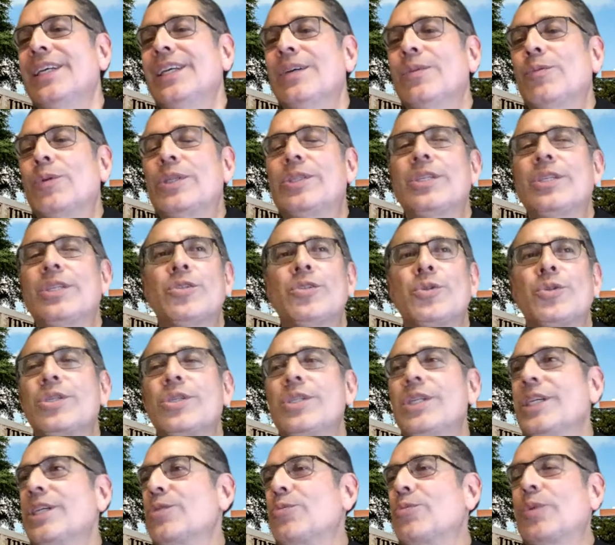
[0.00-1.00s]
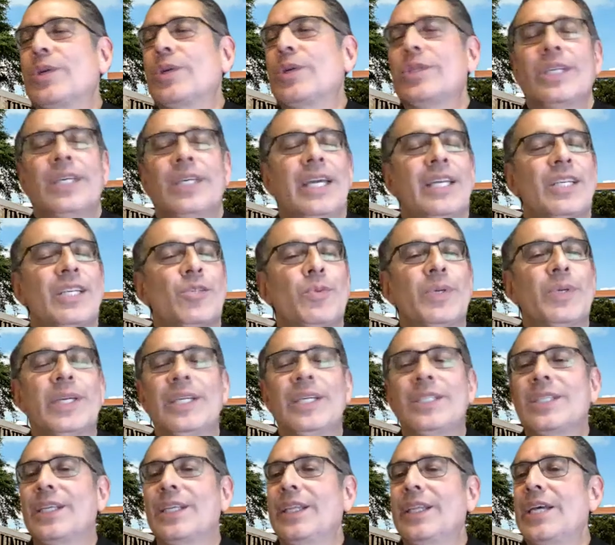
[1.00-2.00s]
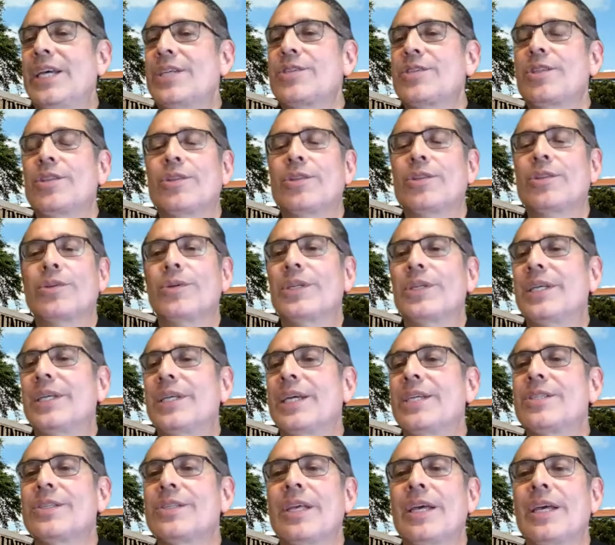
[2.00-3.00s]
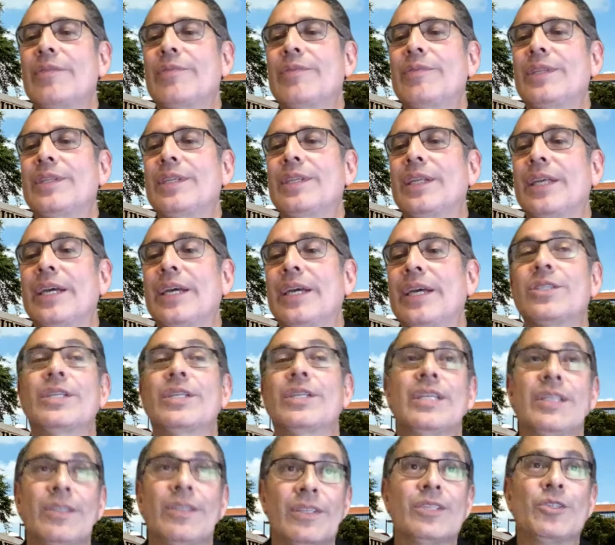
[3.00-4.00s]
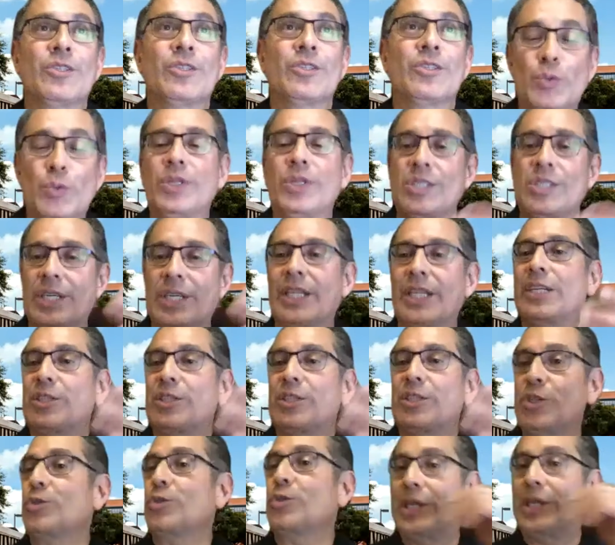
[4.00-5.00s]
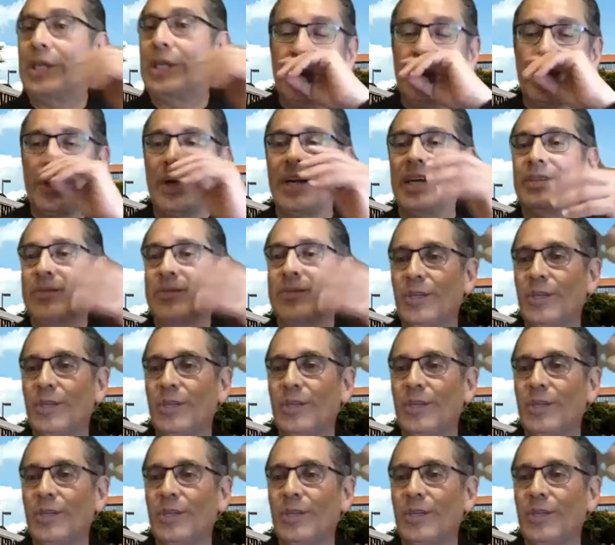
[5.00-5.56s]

What's interesting is once again, as we get to less than 30 days left in the election, and the truth is the election's already going on.